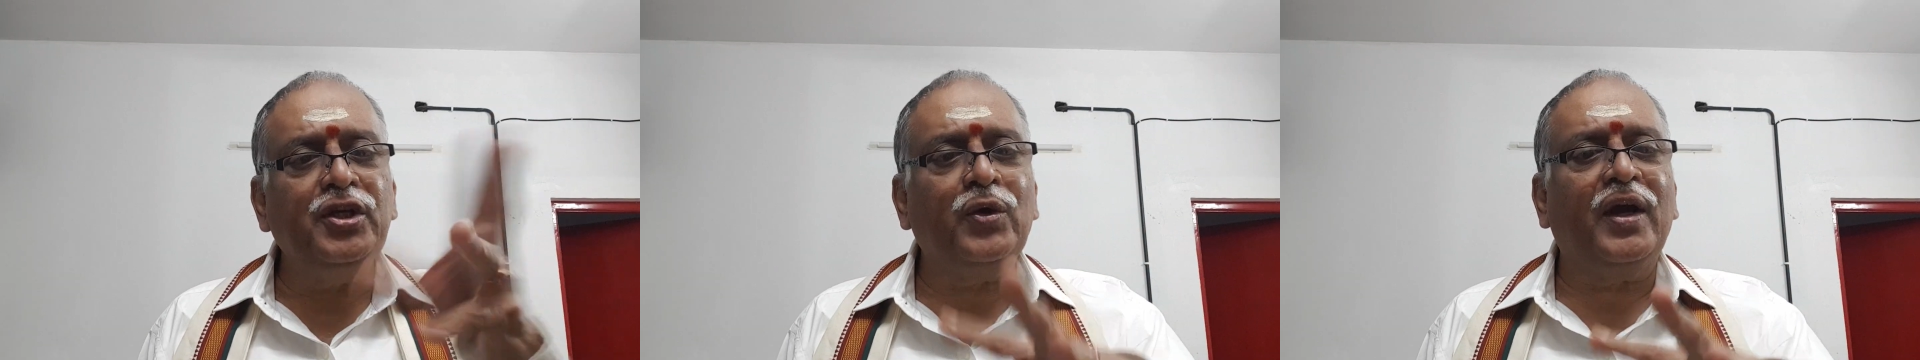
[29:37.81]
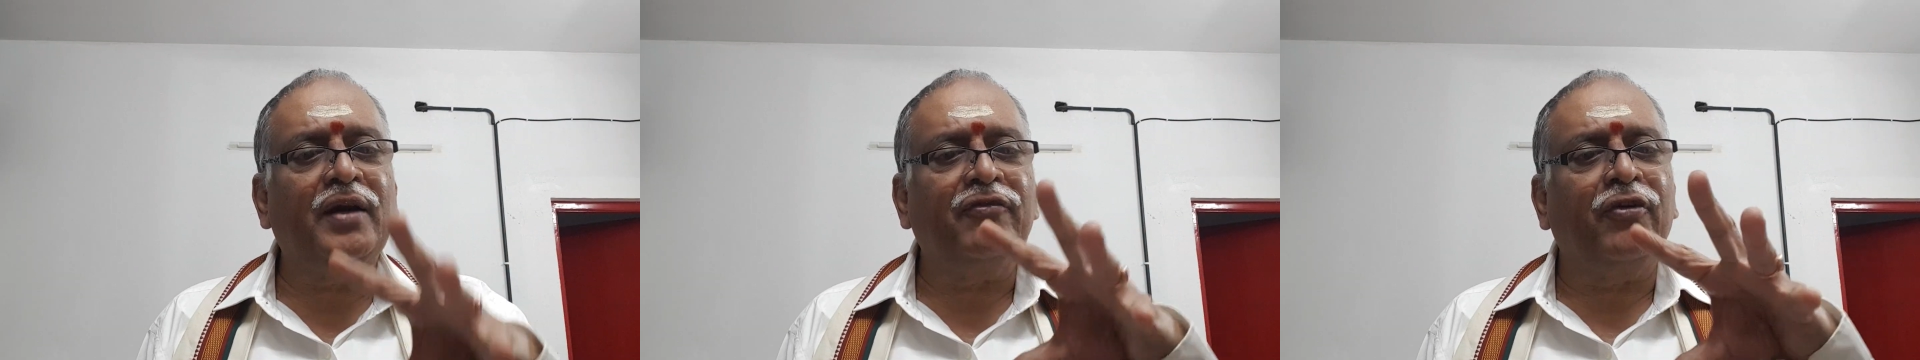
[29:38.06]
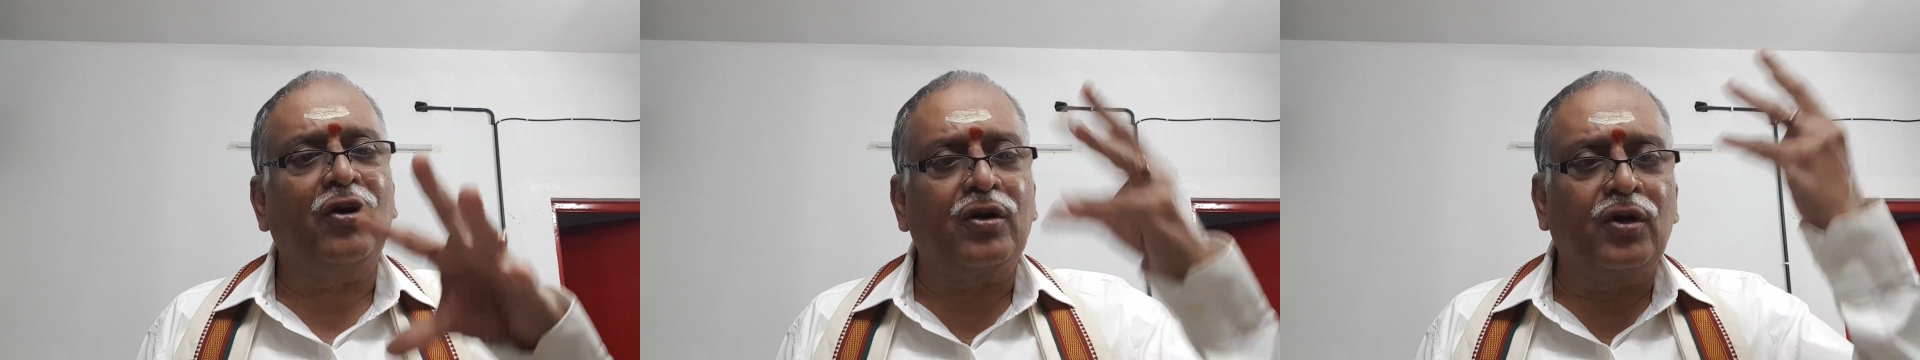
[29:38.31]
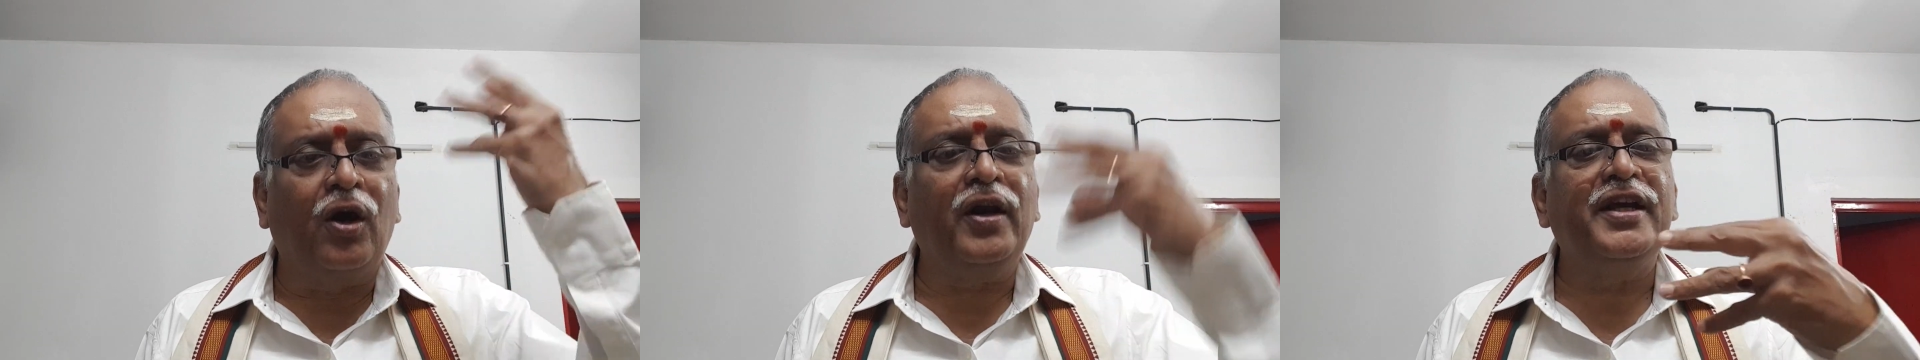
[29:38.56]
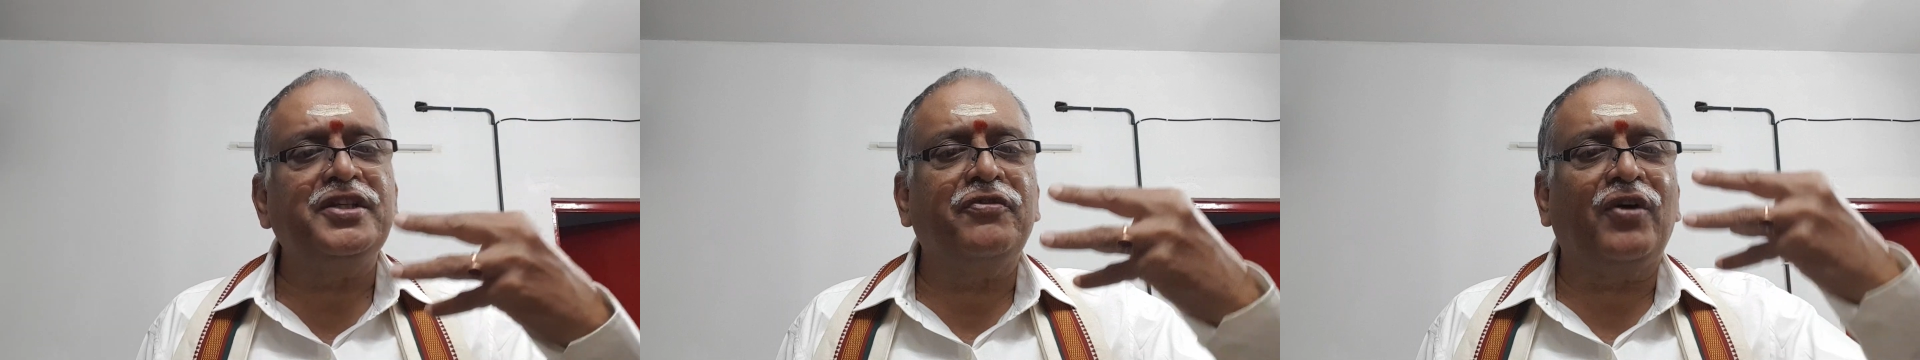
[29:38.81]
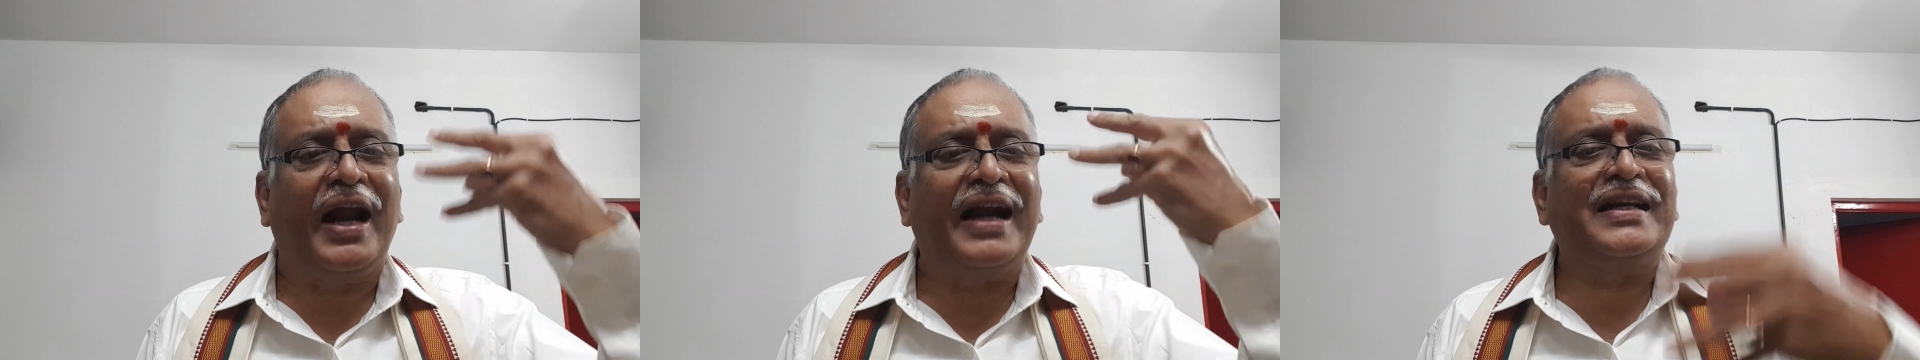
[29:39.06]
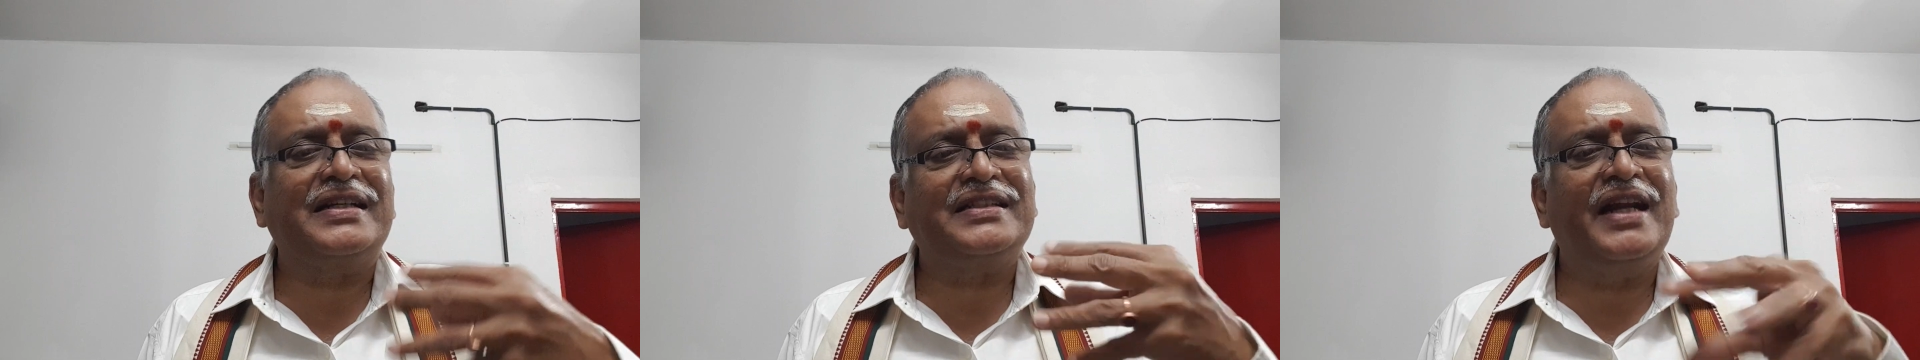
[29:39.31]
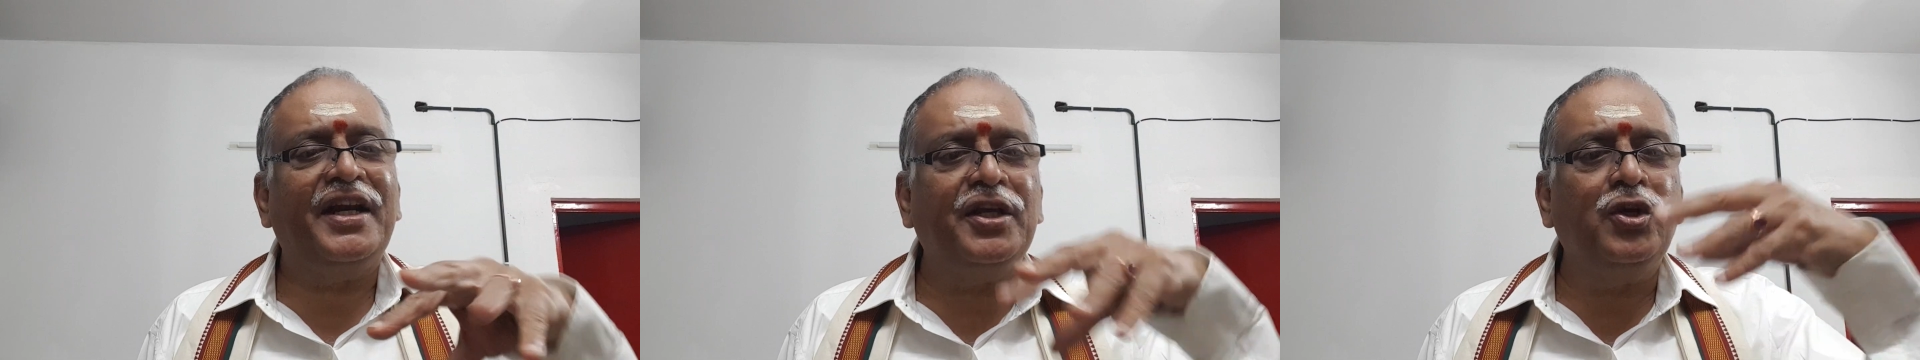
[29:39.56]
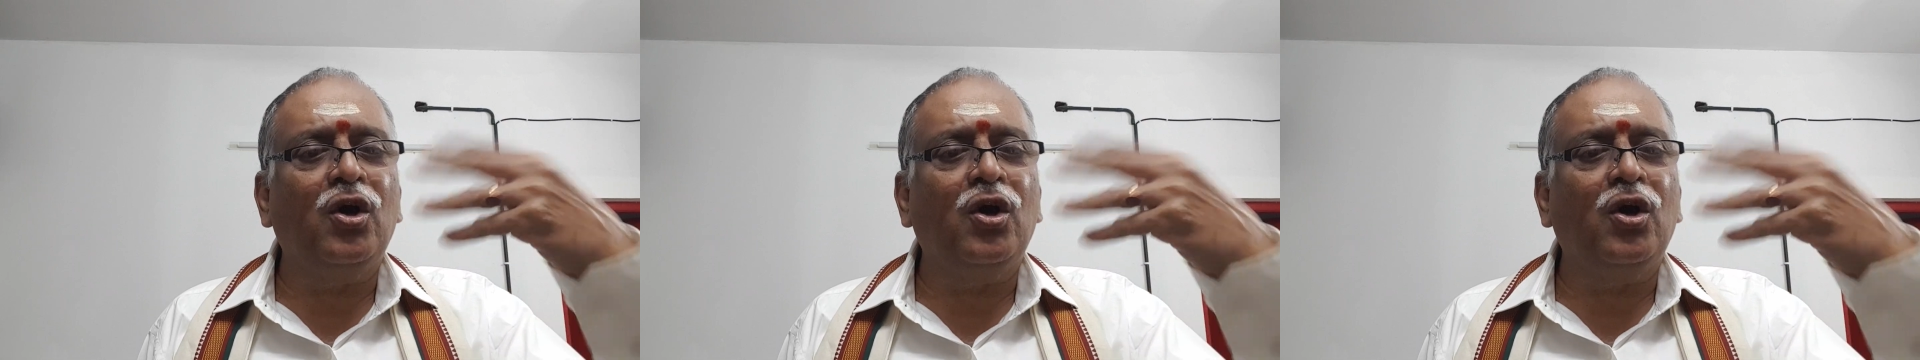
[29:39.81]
you can, for knowledge, for understanding,